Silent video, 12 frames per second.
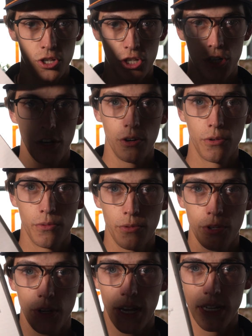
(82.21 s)
show
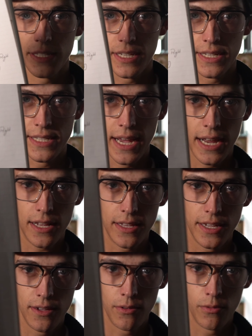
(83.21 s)
you guys
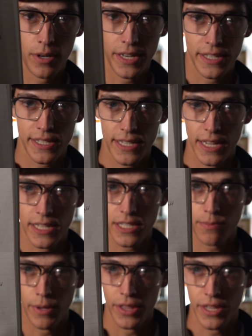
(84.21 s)
exactly what it
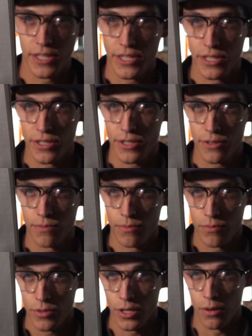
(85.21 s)
says, but this is,
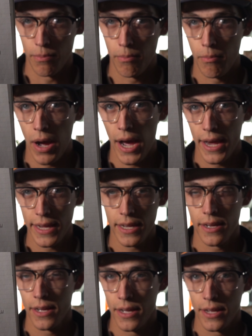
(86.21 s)
you know, my
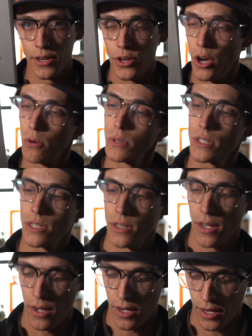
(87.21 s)

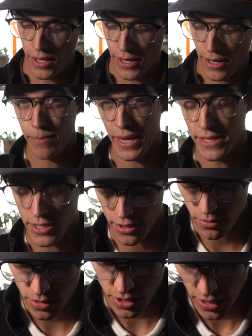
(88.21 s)
notes on pace
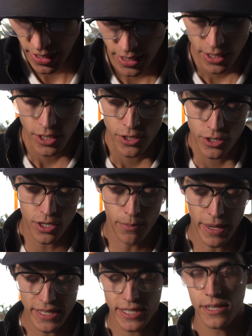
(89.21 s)
notes. So
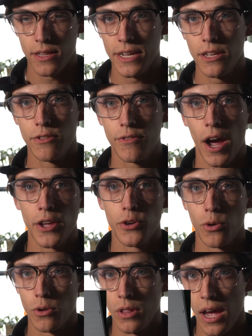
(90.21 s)
basically you've got
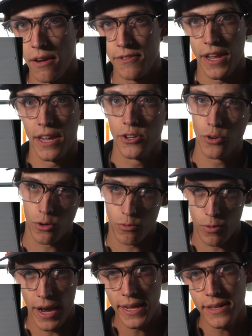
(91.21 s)
your left and your
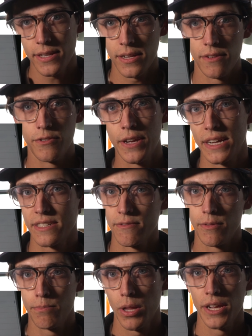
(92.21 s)
right. If you guys
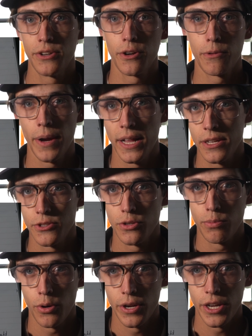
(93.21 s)
have played Dirt Rally
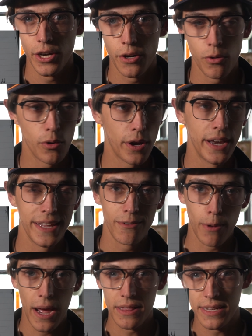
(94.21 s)
2.0 or any
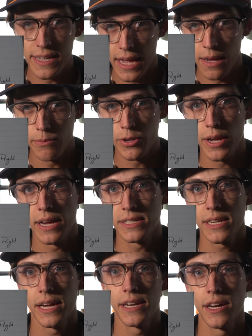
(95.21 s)
rally game, you
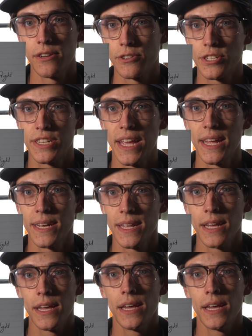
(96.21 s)
guys kind of understand